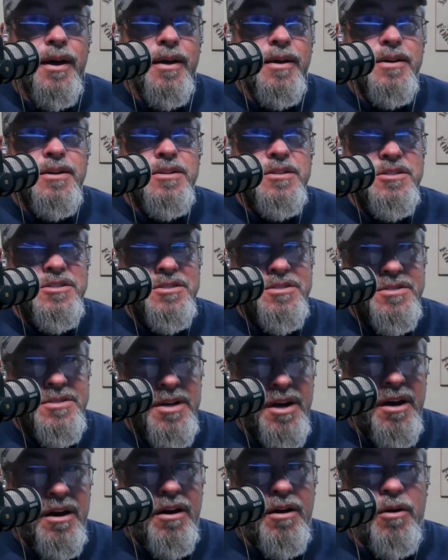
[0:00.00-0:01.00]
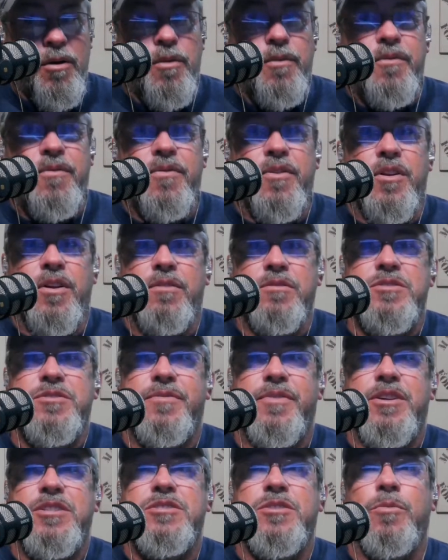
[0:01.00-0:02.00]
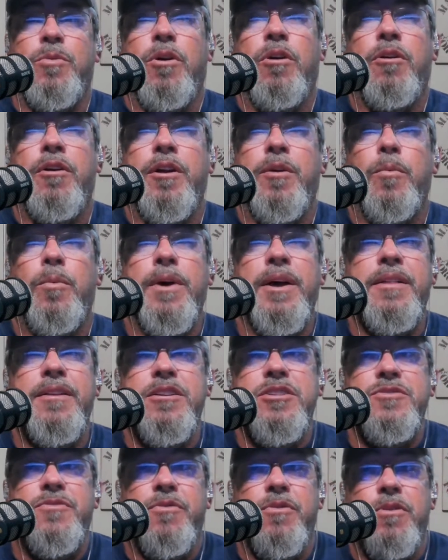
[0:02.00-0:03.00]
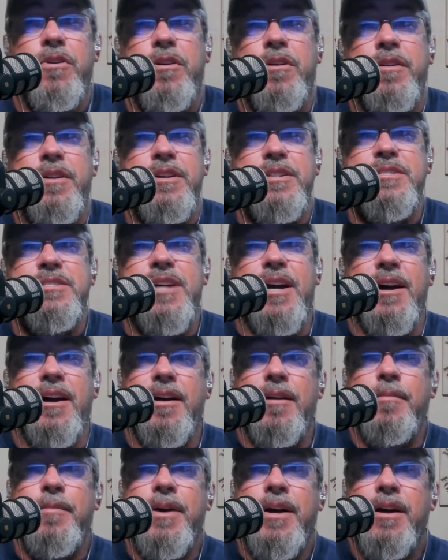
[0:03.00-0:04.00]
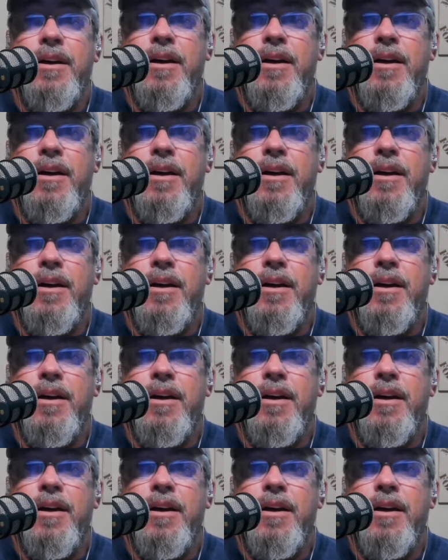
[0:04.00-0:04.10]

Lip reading: So for those of us that were already with us for all this time,